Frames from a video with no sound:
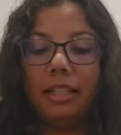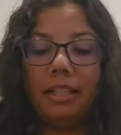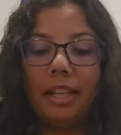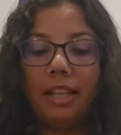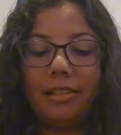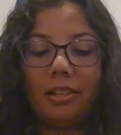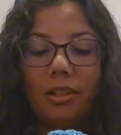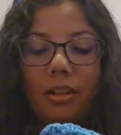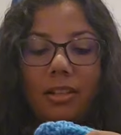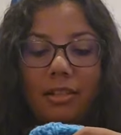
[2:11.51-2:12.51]
He has
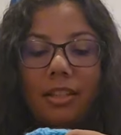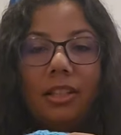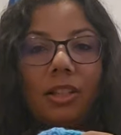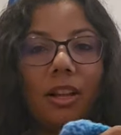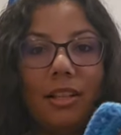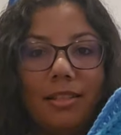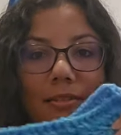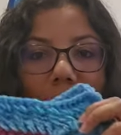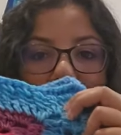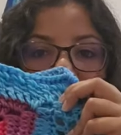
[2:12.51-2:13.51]
lots and lots
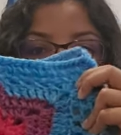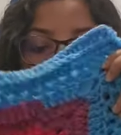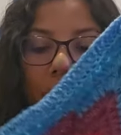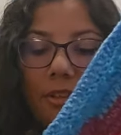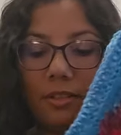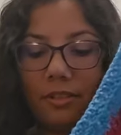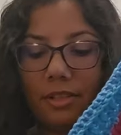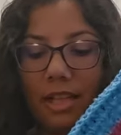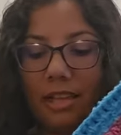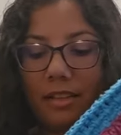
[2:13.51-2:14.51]
of
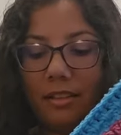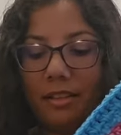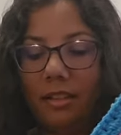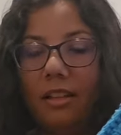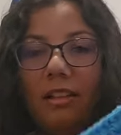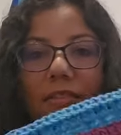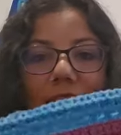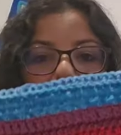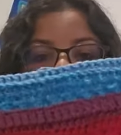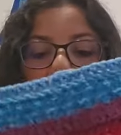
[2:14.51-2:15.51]
tutorials and
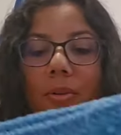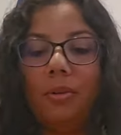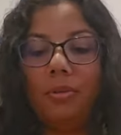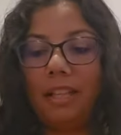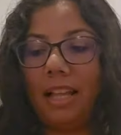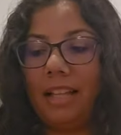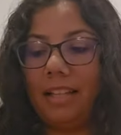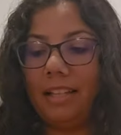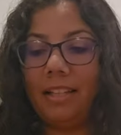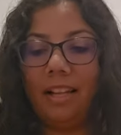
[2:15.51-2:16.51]
videos and
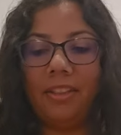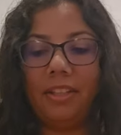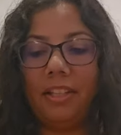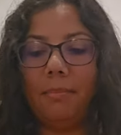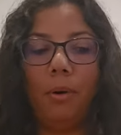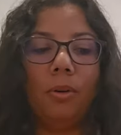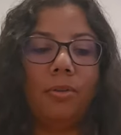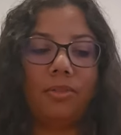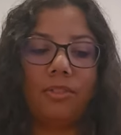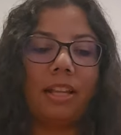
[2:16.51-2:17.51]
I think he
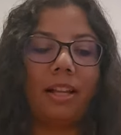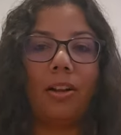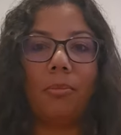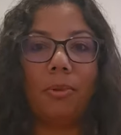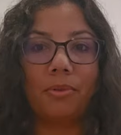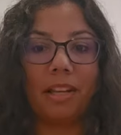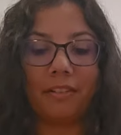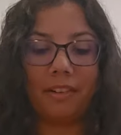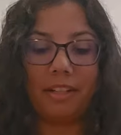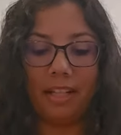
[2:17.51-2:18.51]
posts like almost
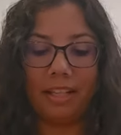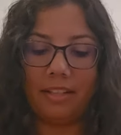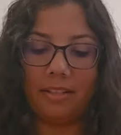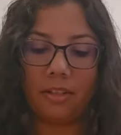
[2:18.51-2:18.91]
every day.